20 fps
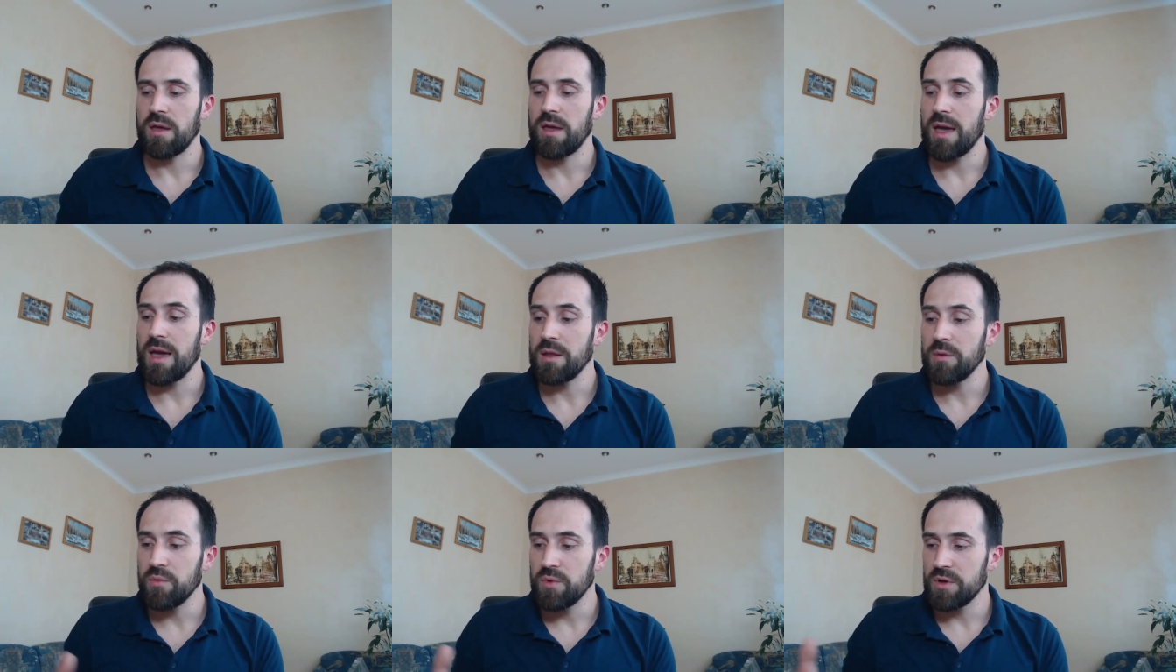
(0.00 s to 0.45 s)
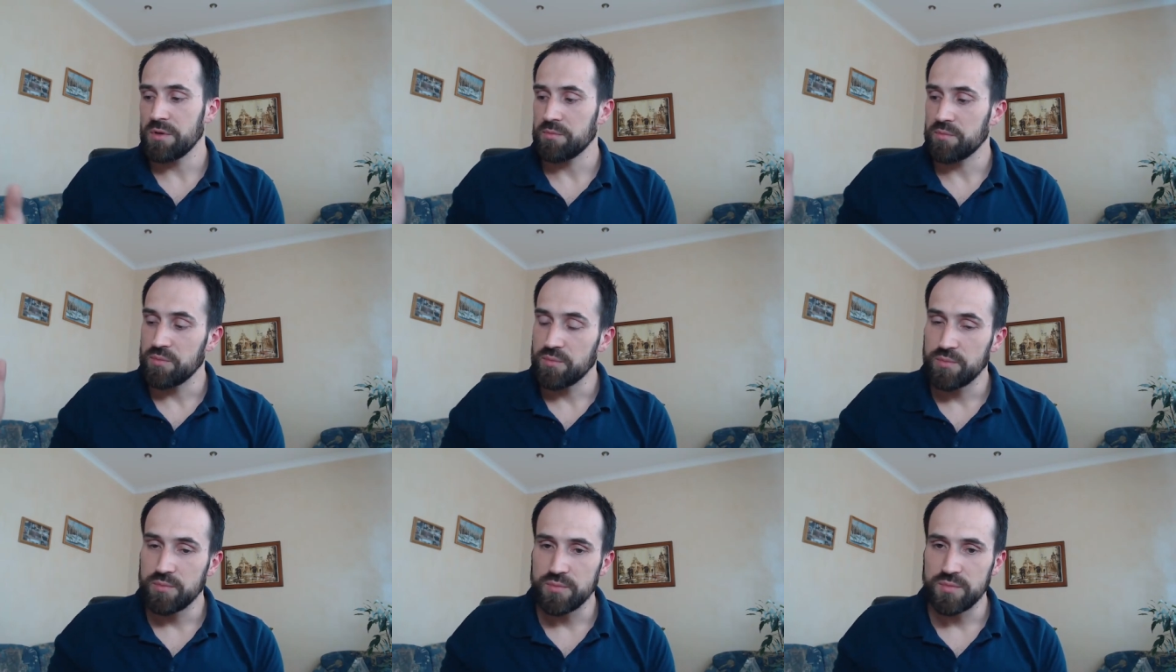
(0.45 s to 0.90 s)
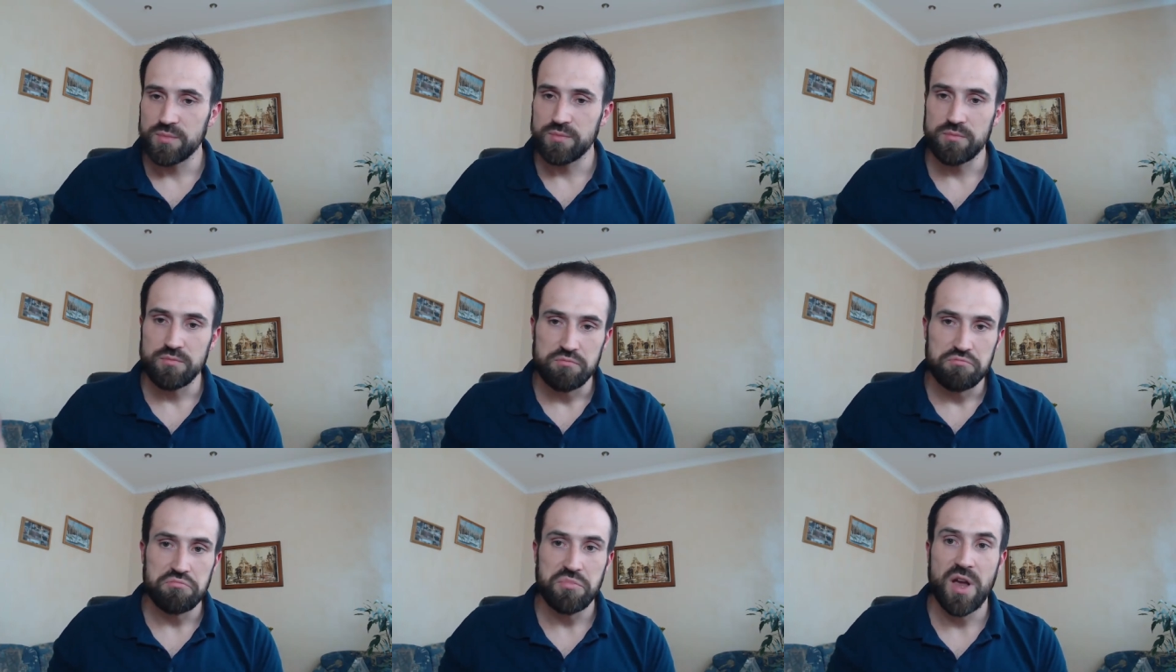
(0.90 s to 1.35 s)
Can we
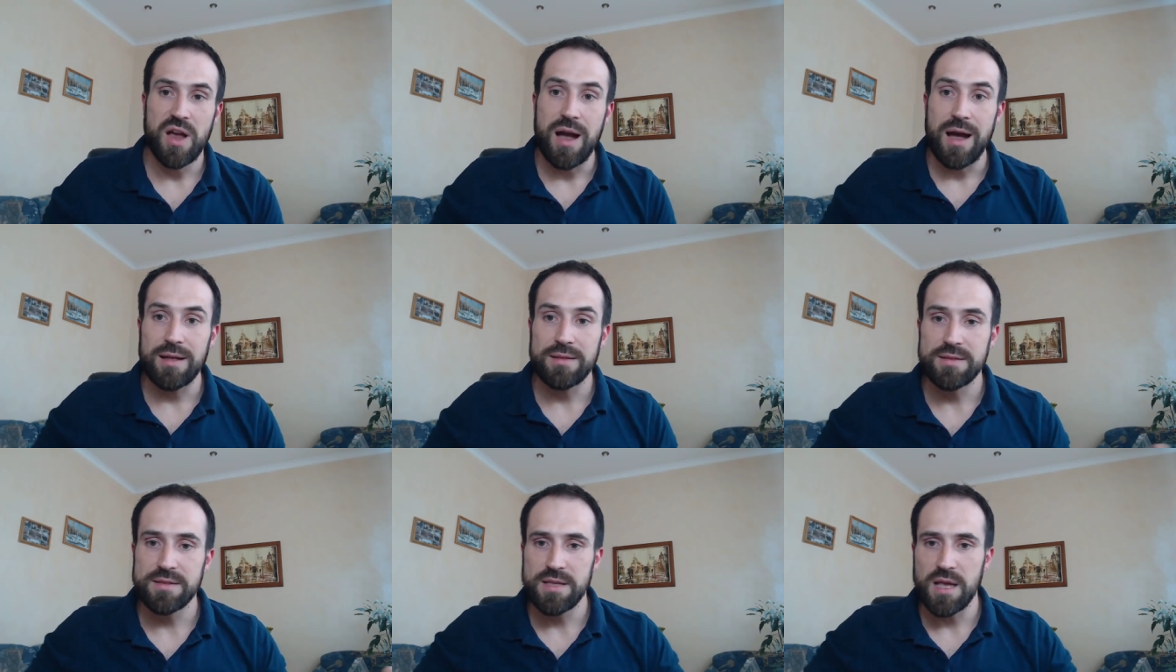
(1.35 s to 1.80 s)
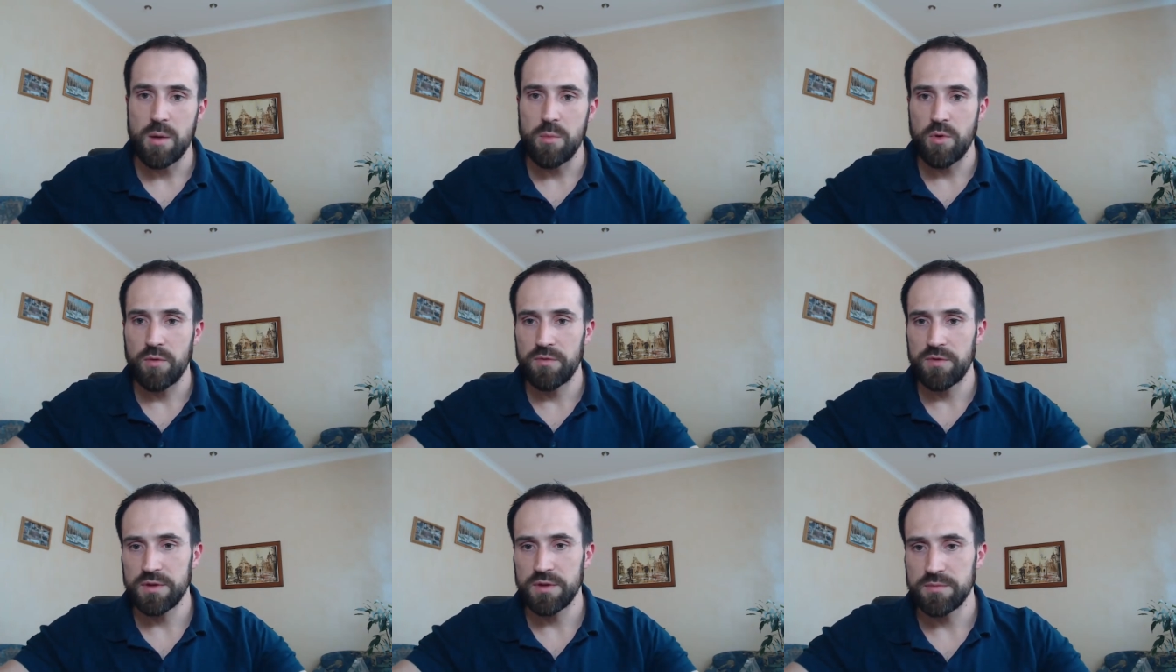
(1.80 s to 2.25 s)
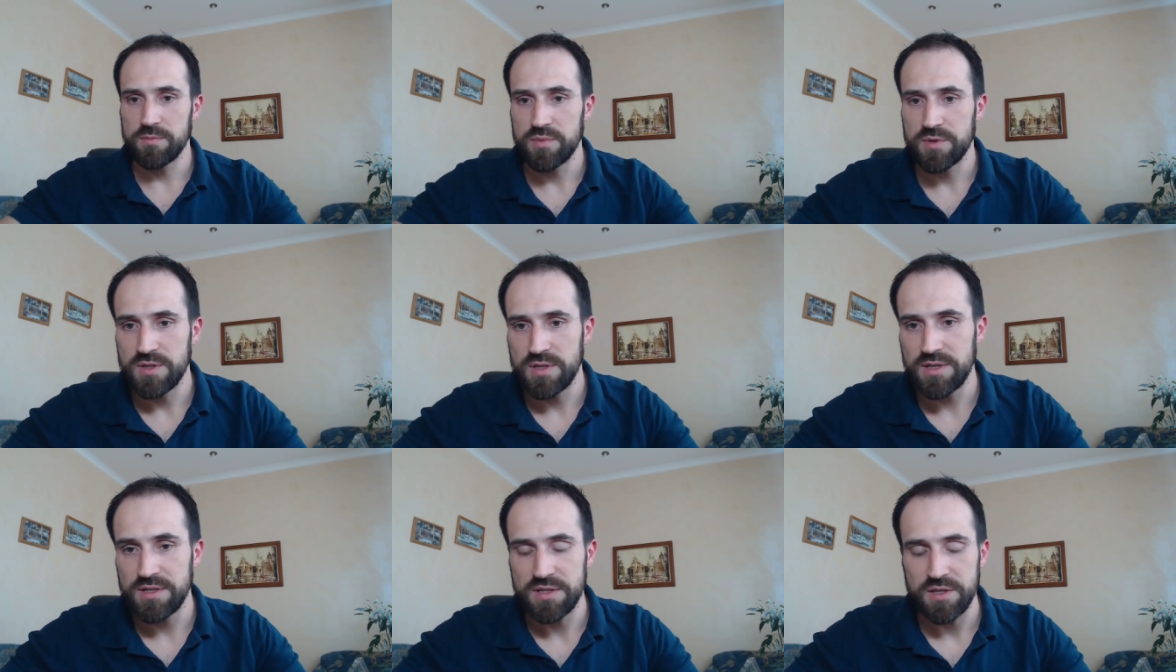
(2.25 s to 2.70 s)
mm, cut some of the
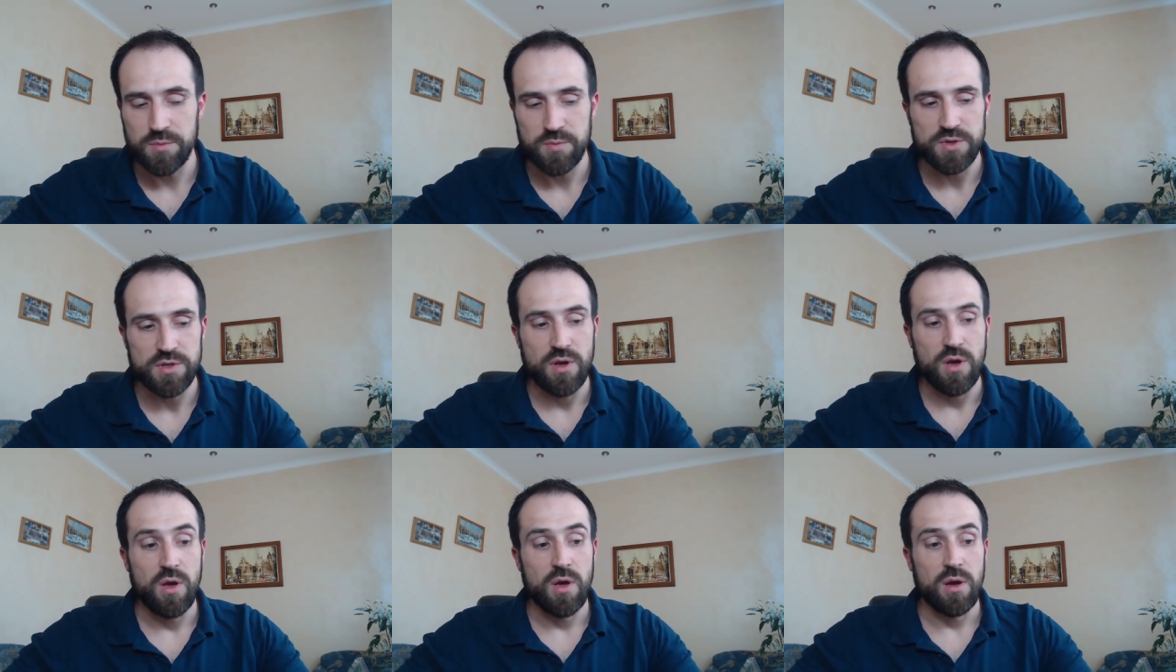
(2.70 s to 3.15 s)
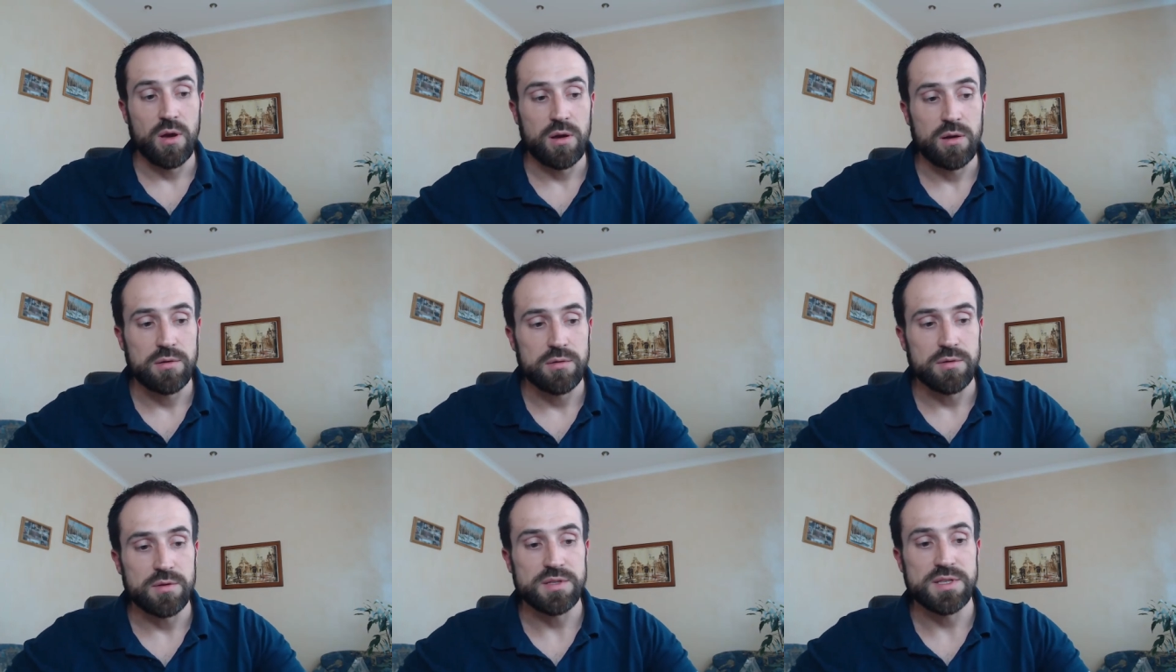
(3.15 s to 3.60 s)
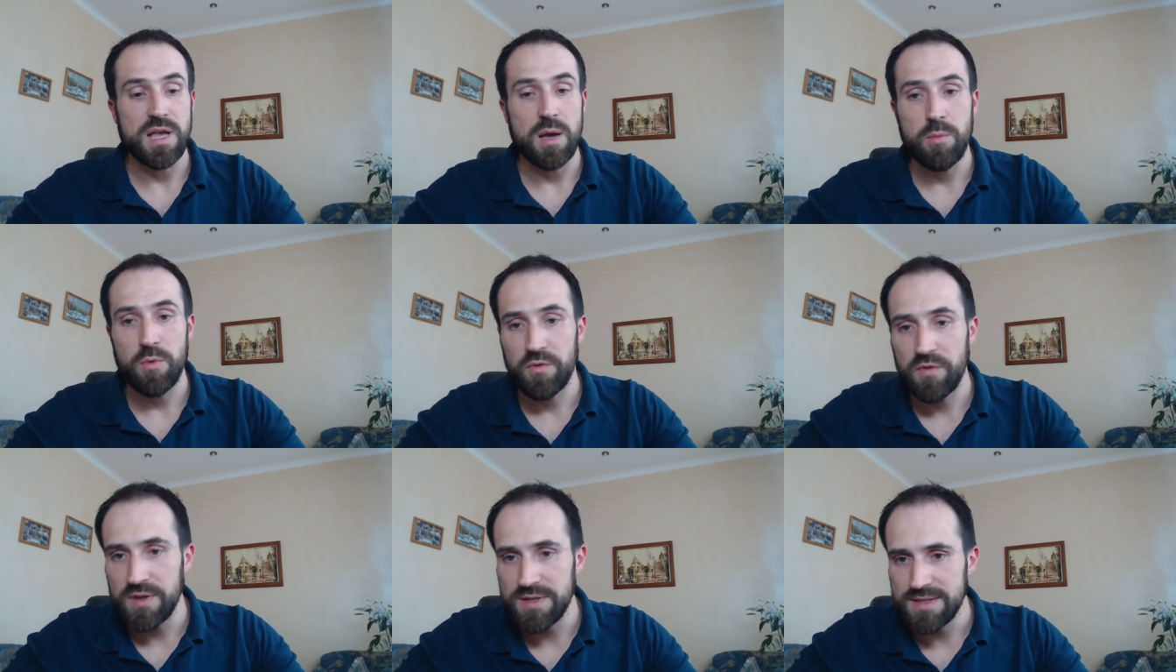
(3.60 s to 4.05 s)
systems, uh,
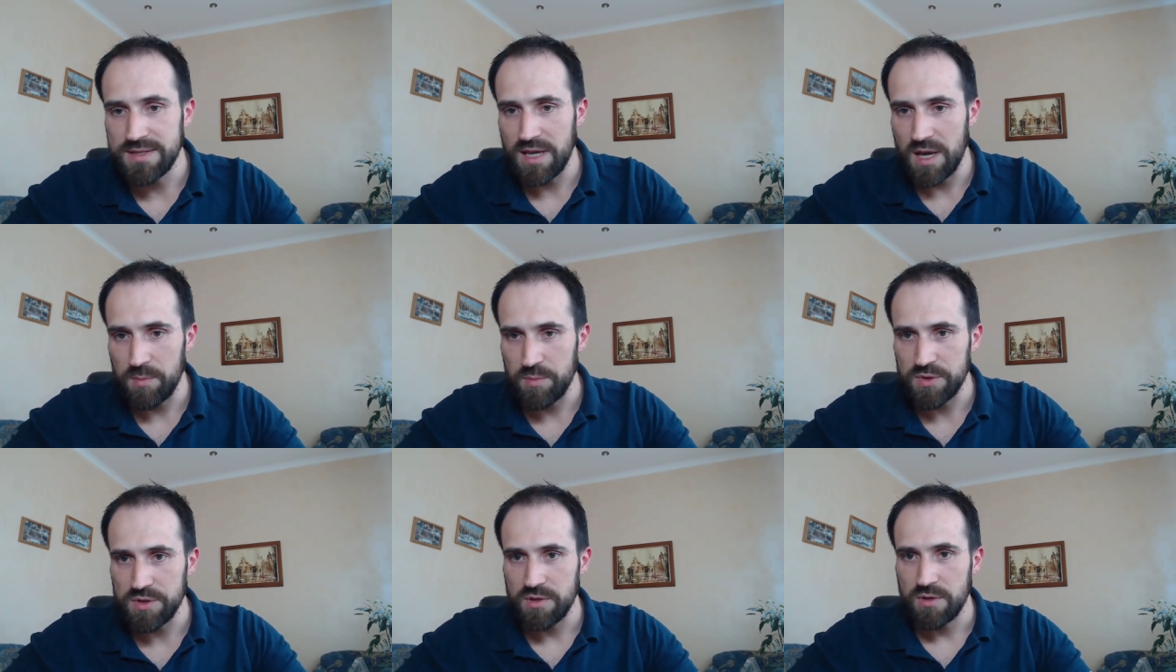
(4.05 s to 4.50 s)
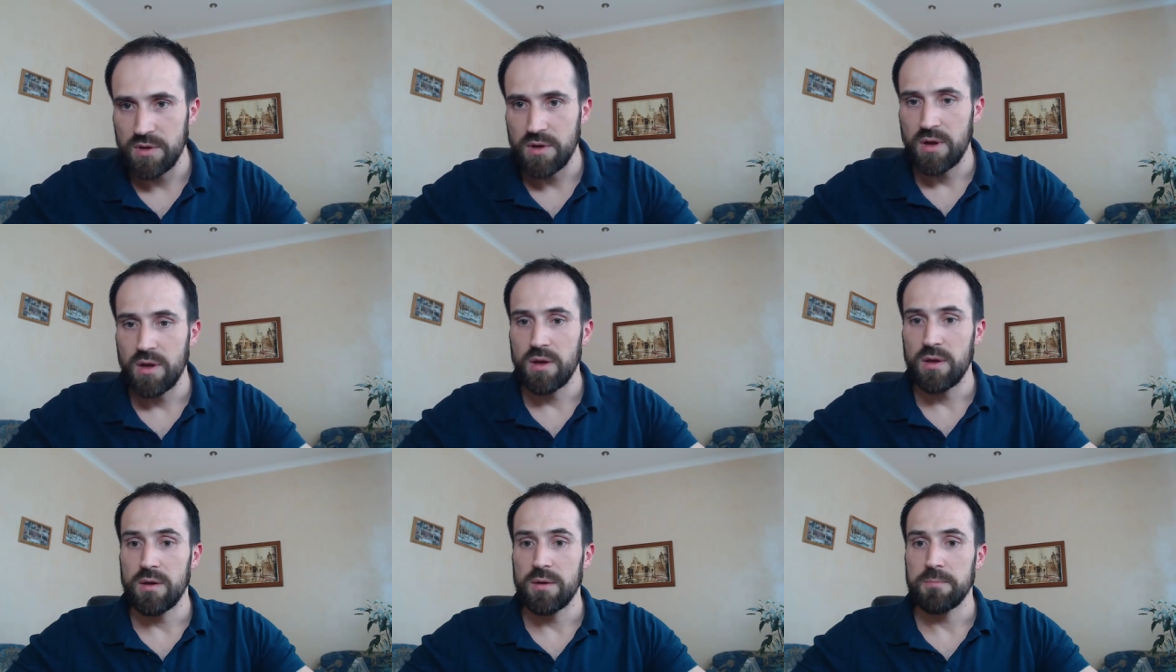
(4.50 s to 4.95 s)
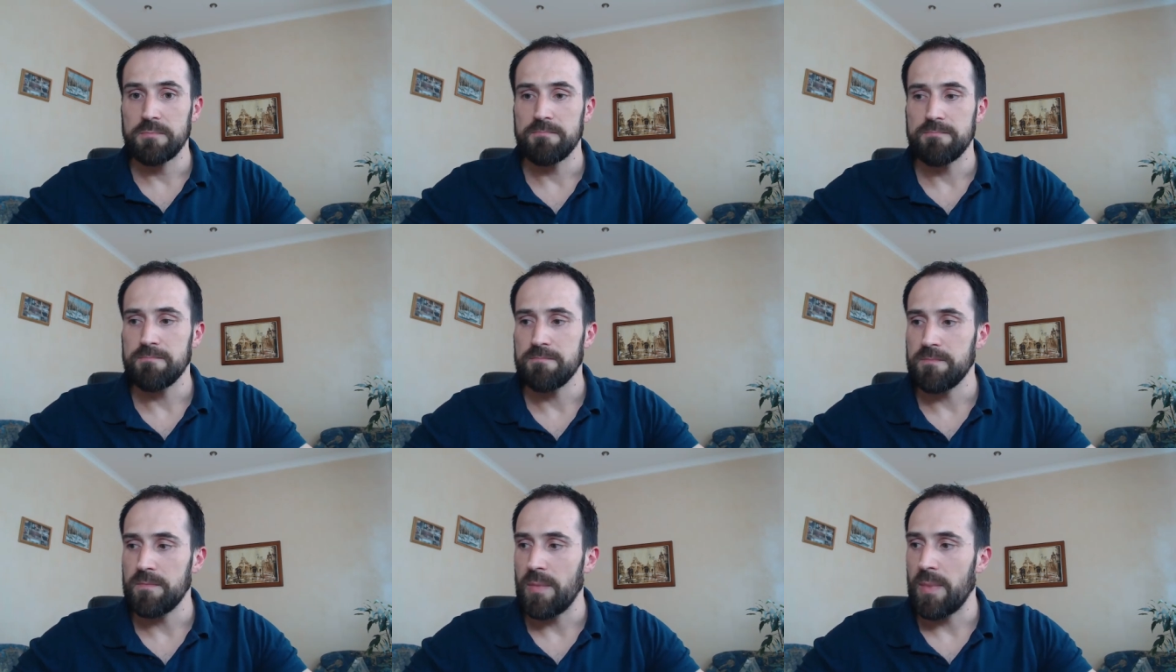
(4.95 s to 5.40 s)
some of the steps
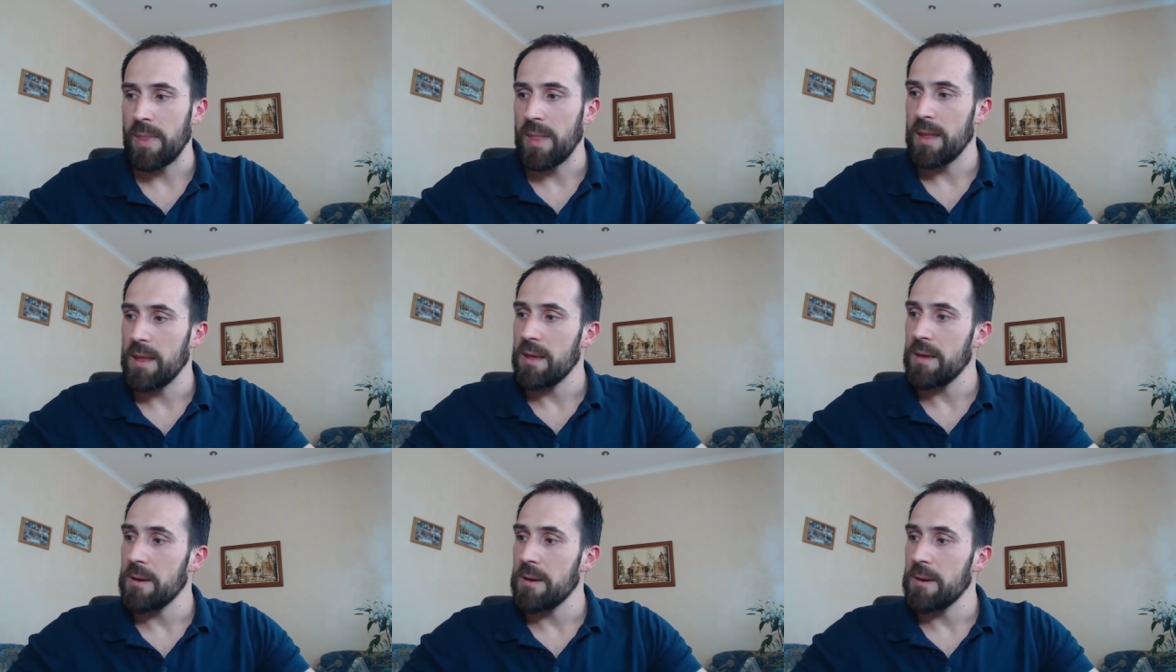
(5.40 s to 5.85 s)
um,